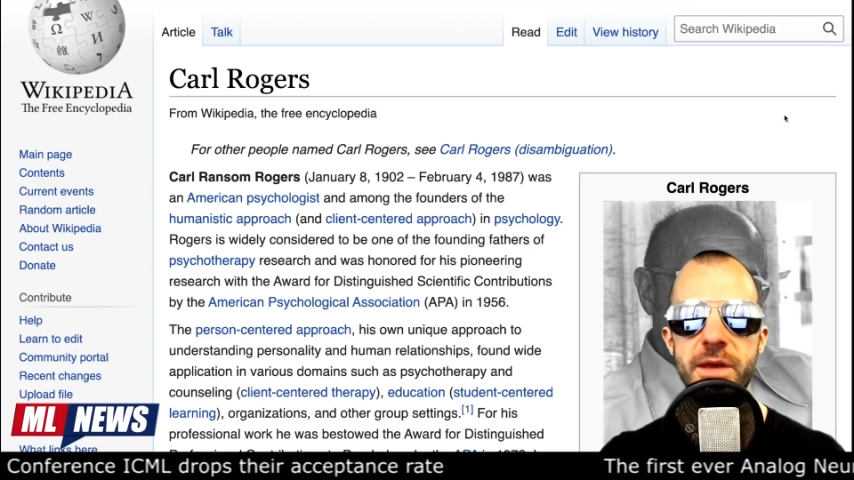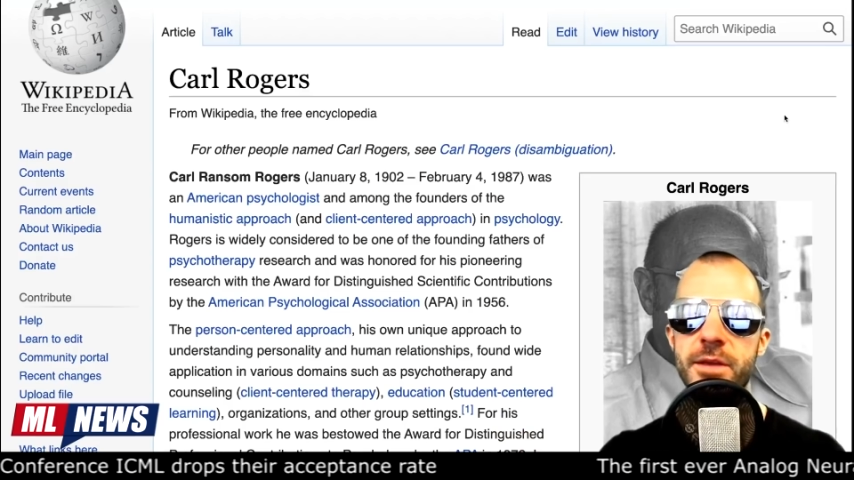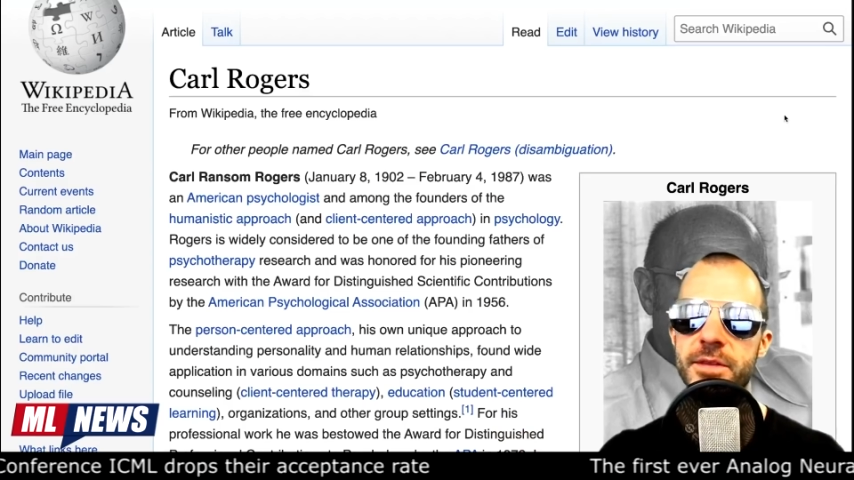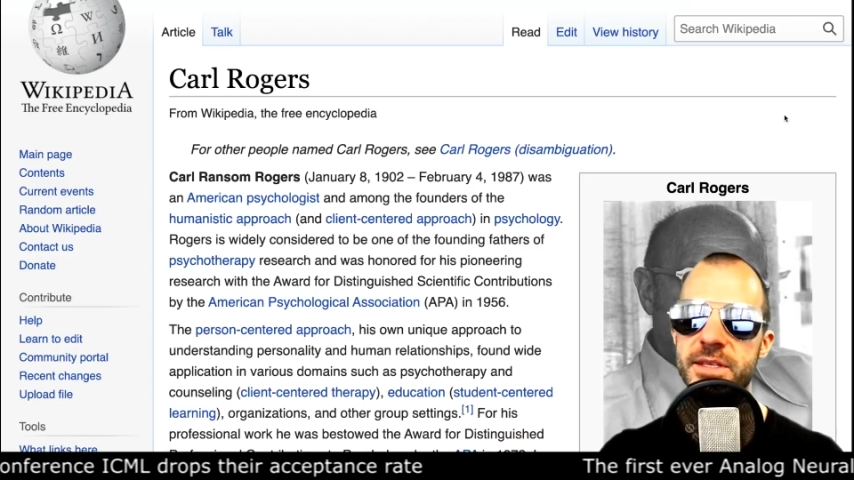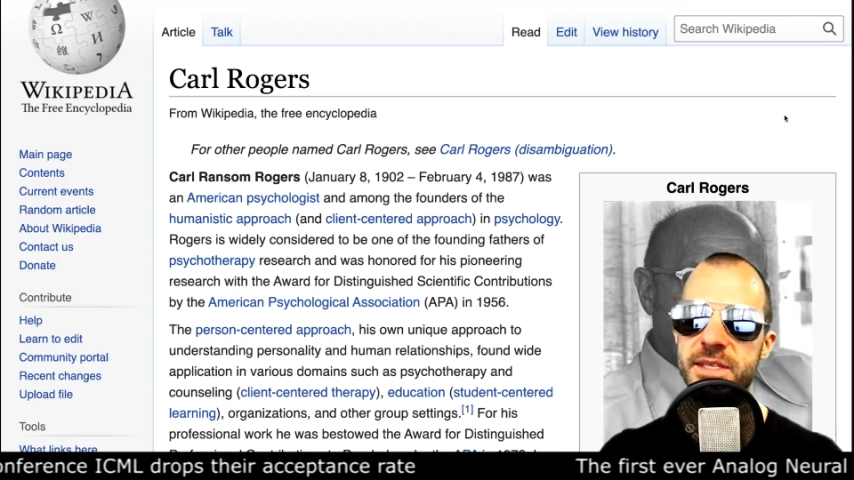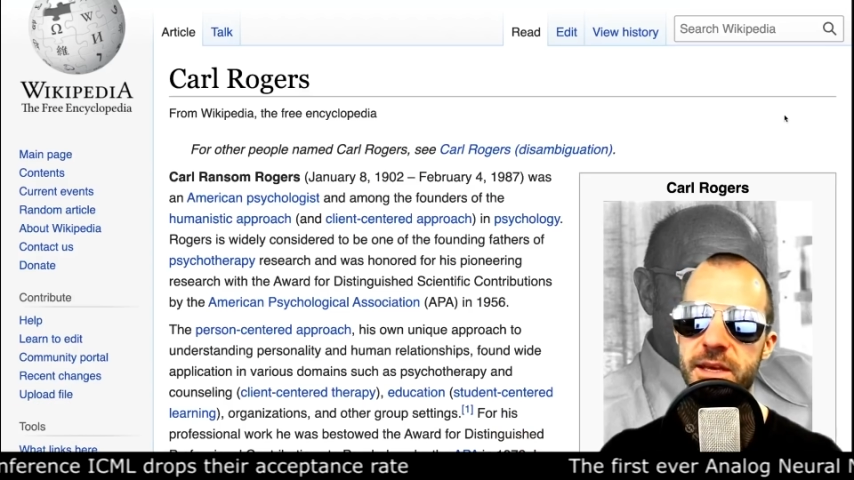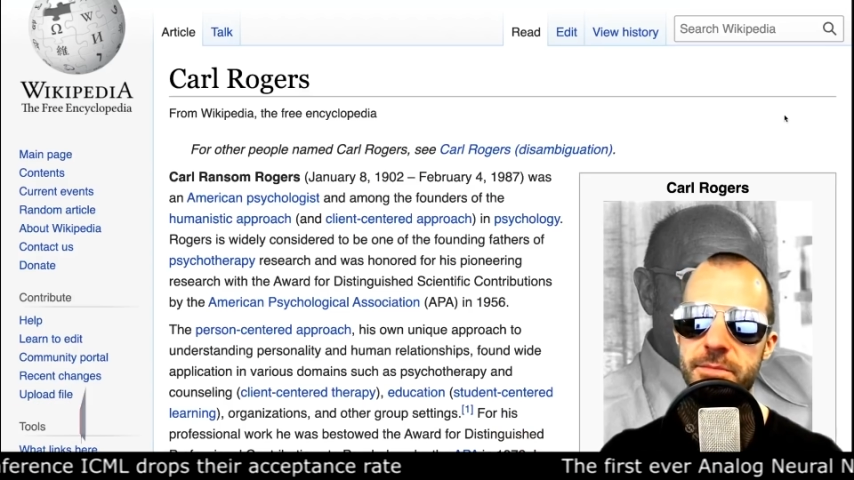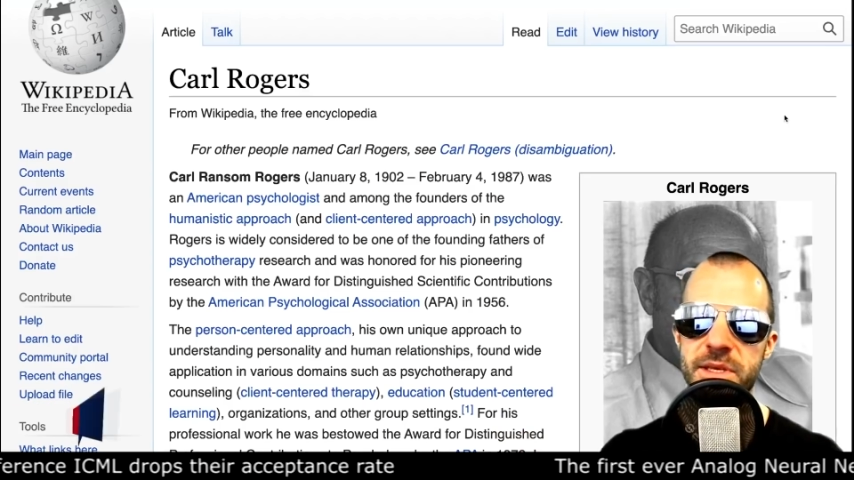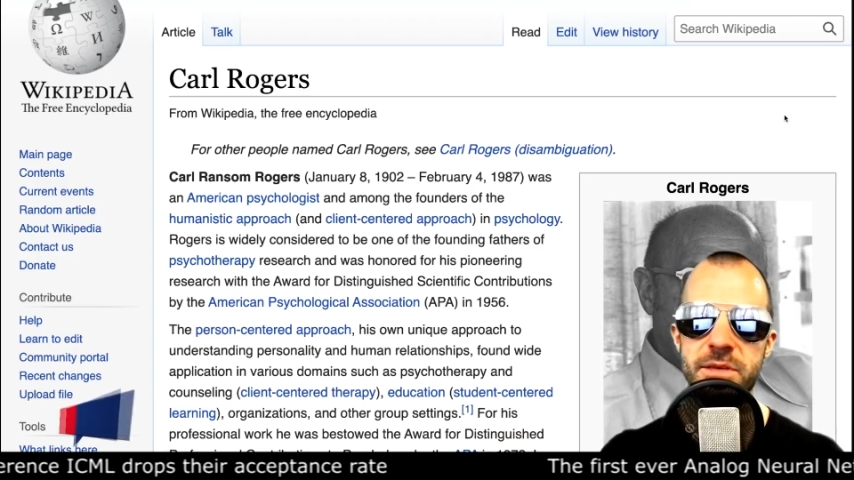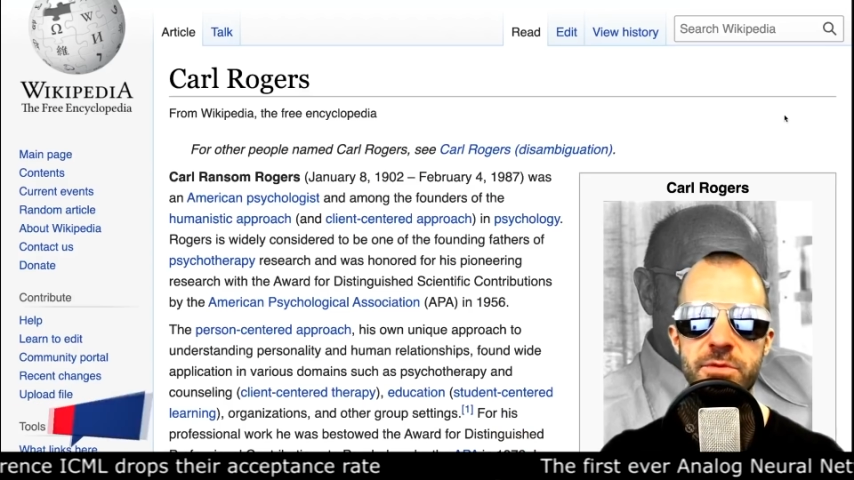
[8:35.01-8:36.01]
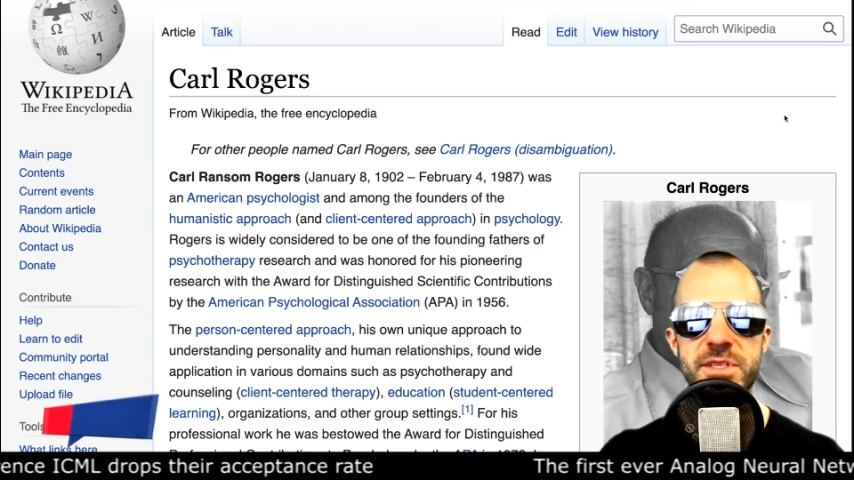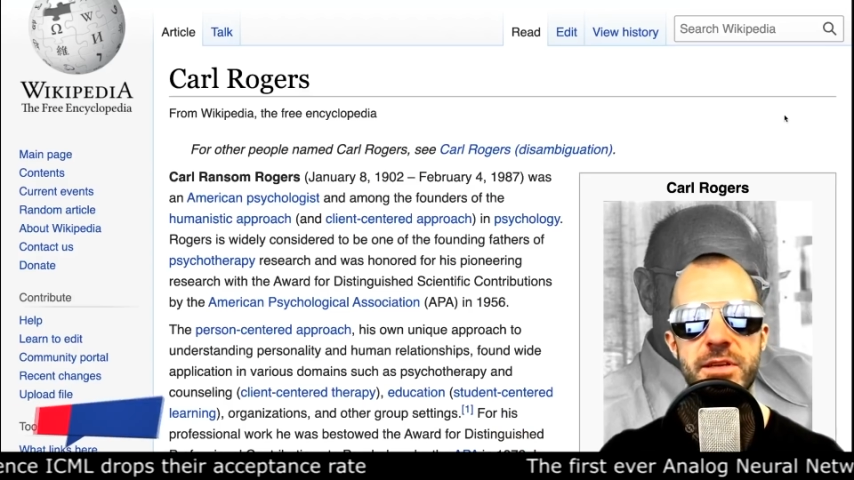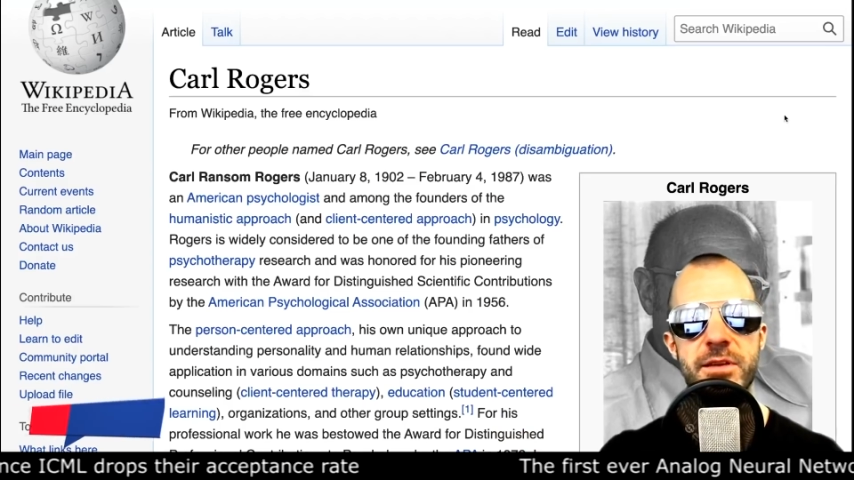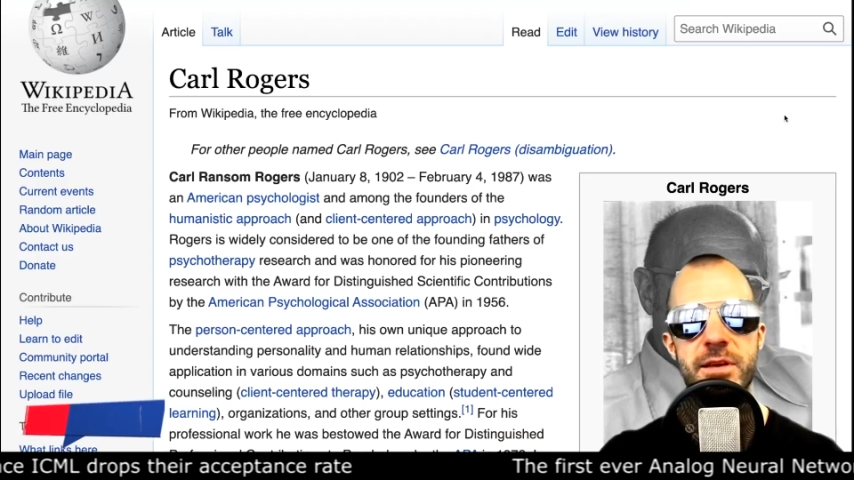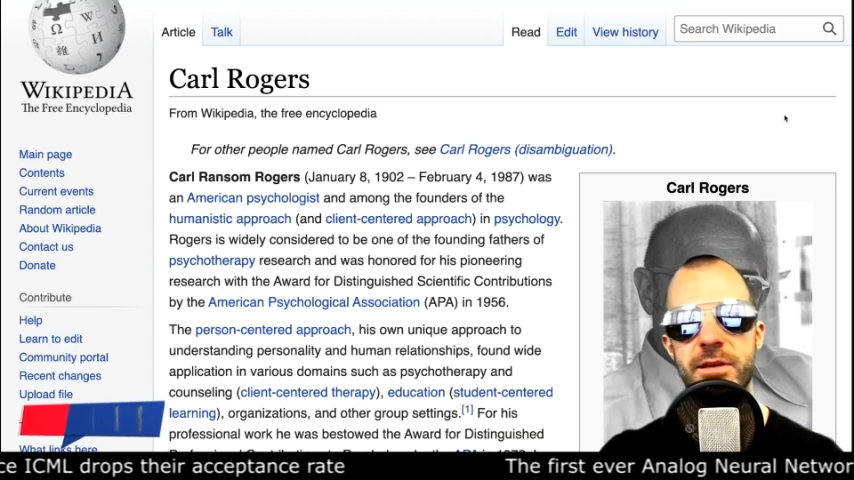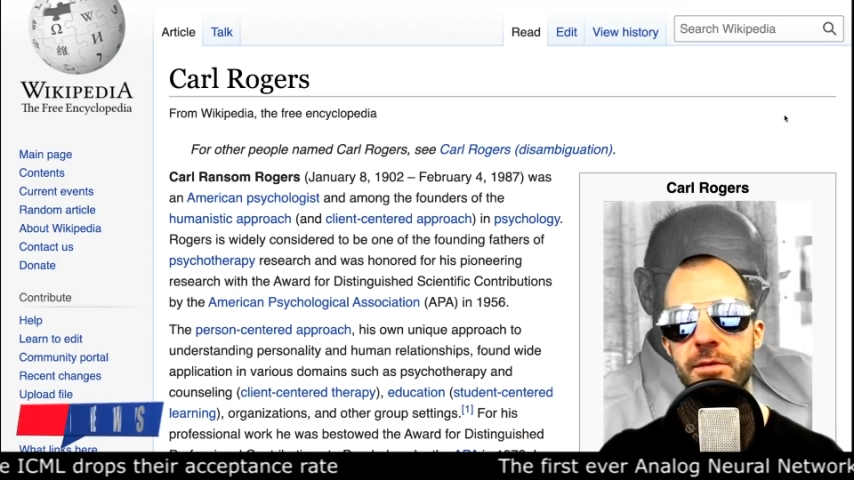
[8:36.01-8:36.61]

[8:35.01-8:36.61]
This can be used in a